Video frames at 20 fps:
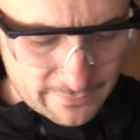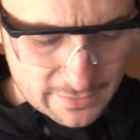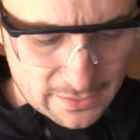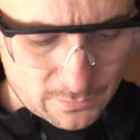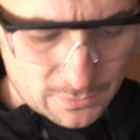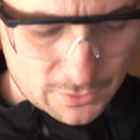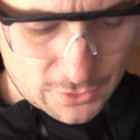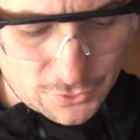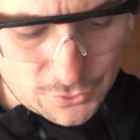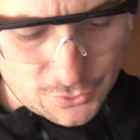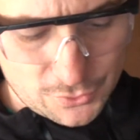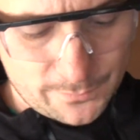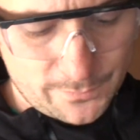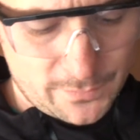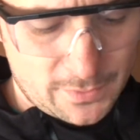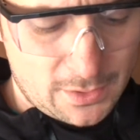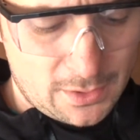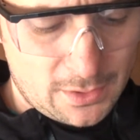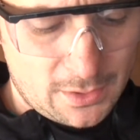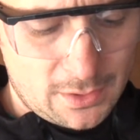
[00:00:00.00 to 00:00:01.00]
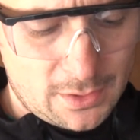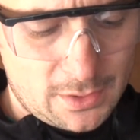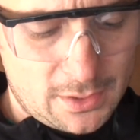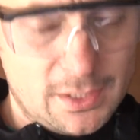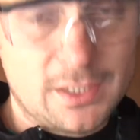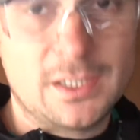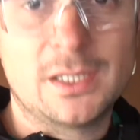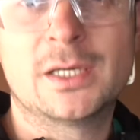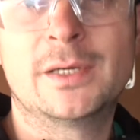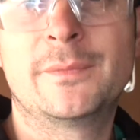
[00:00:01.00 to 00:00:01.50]
that I want to do
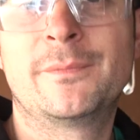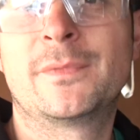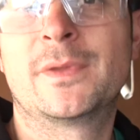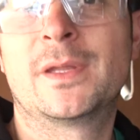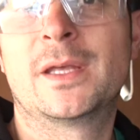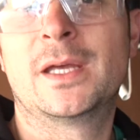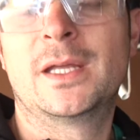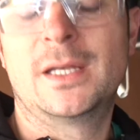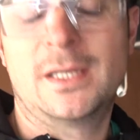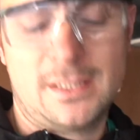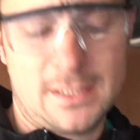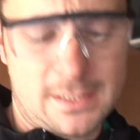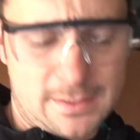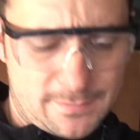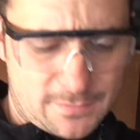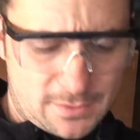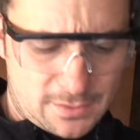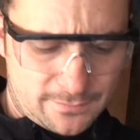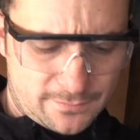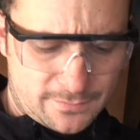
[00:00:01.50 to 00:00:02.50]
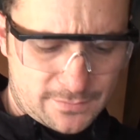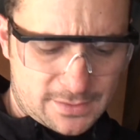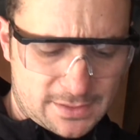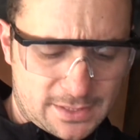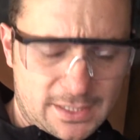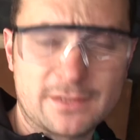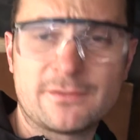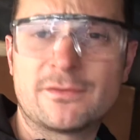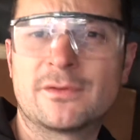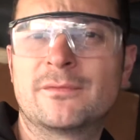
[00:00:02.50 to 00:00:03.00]
in here, and yeah,
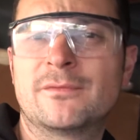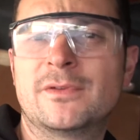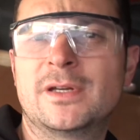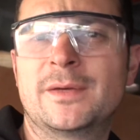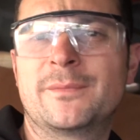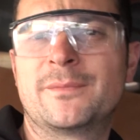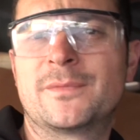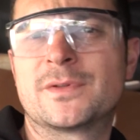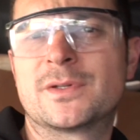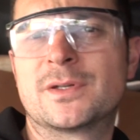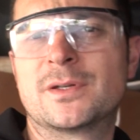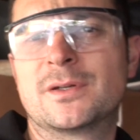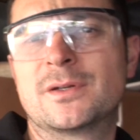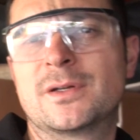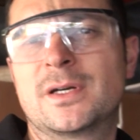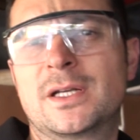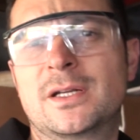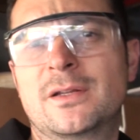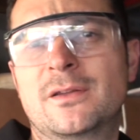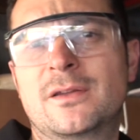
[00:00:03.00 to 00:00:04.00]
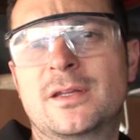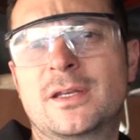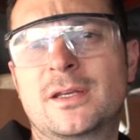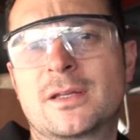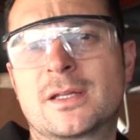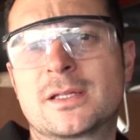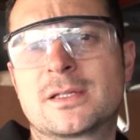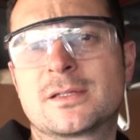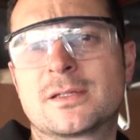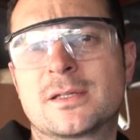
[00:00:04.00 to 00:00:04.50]
take it from there. So I don't think
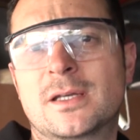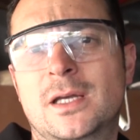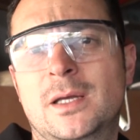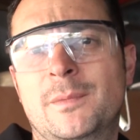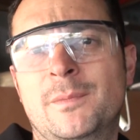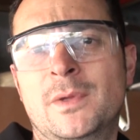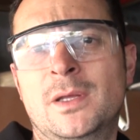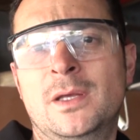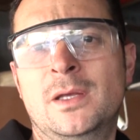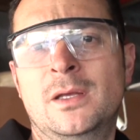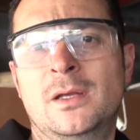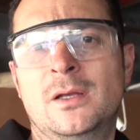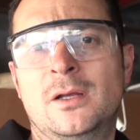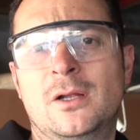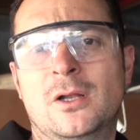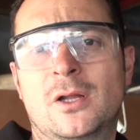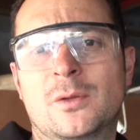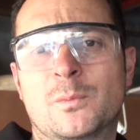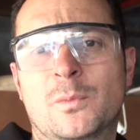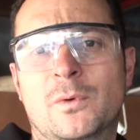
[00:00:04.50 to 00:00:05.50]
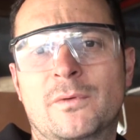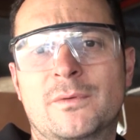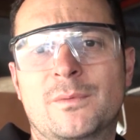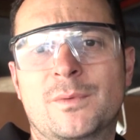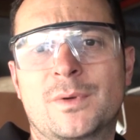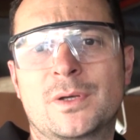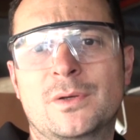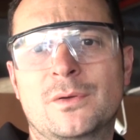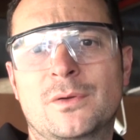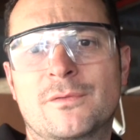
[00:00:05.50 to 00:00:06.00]
it's a lot more that
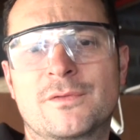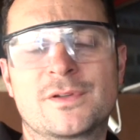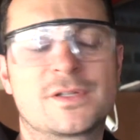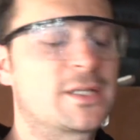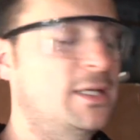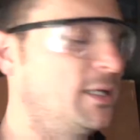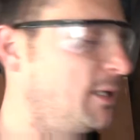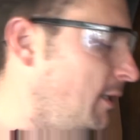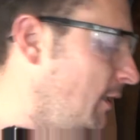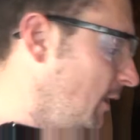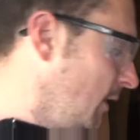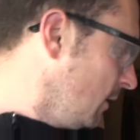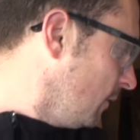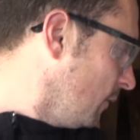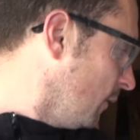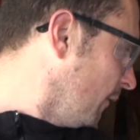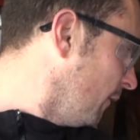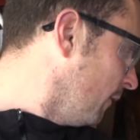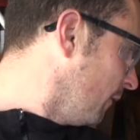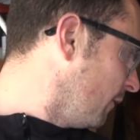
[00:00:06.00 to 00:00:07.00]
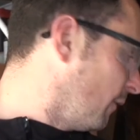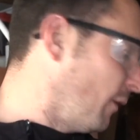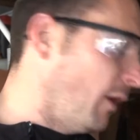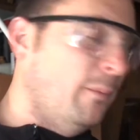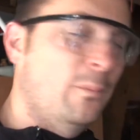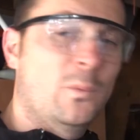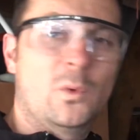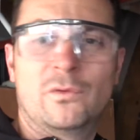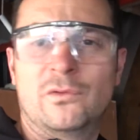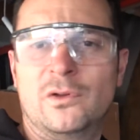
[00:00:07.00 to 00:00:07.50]
we can do on the Sunday. Well,
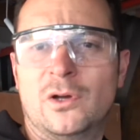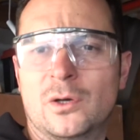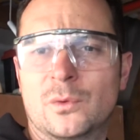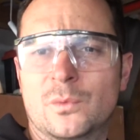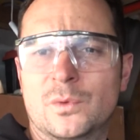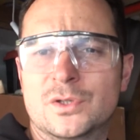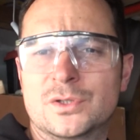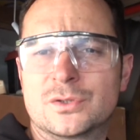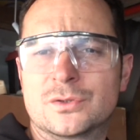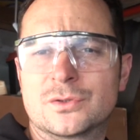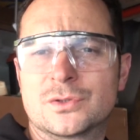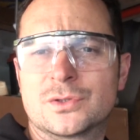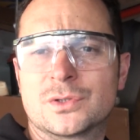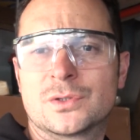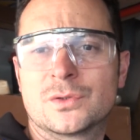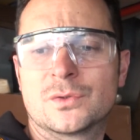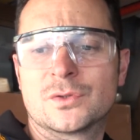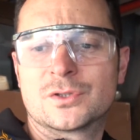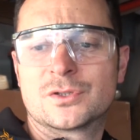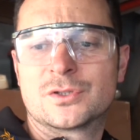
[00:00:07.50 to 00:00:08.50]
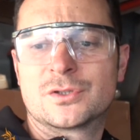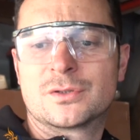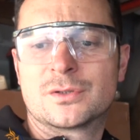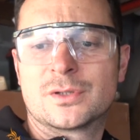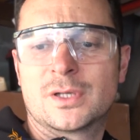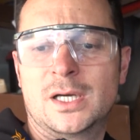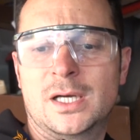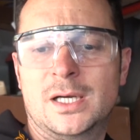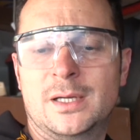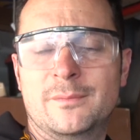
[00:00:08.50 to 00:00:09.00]
all the hardware stores
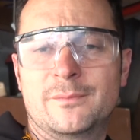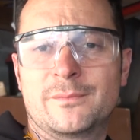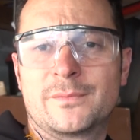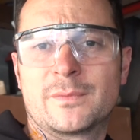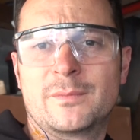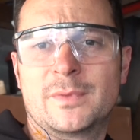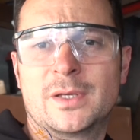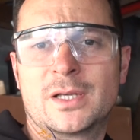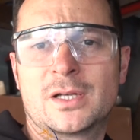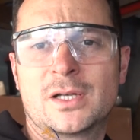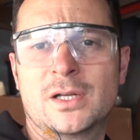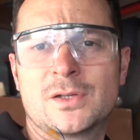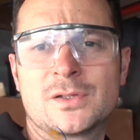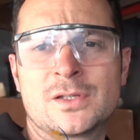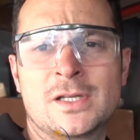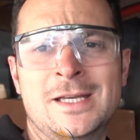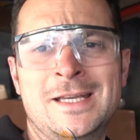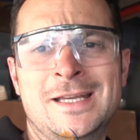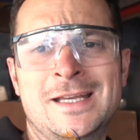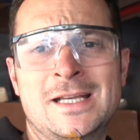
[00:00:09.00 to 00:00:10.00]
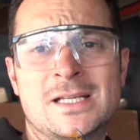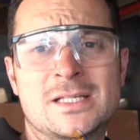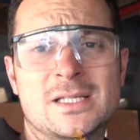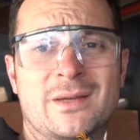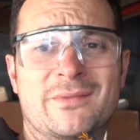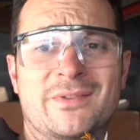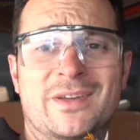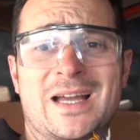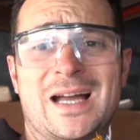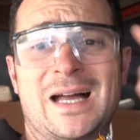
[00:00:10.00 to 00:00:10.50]
being closed. So
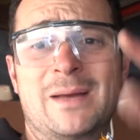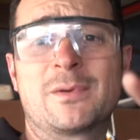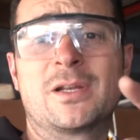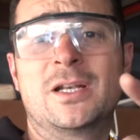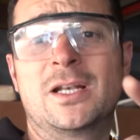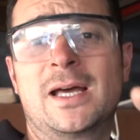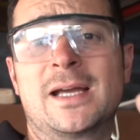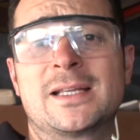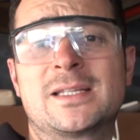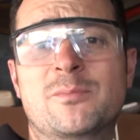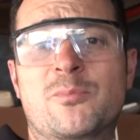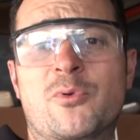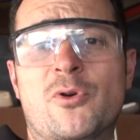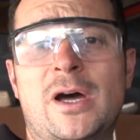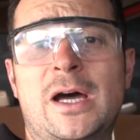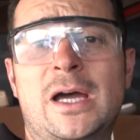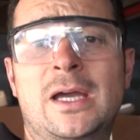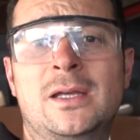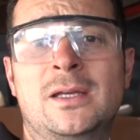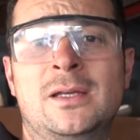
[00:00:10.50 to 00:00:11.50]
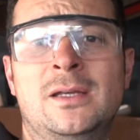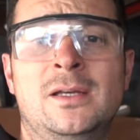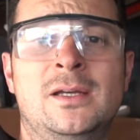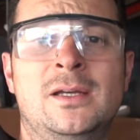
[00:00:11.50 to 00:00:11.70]
I think I'm going to light a braai.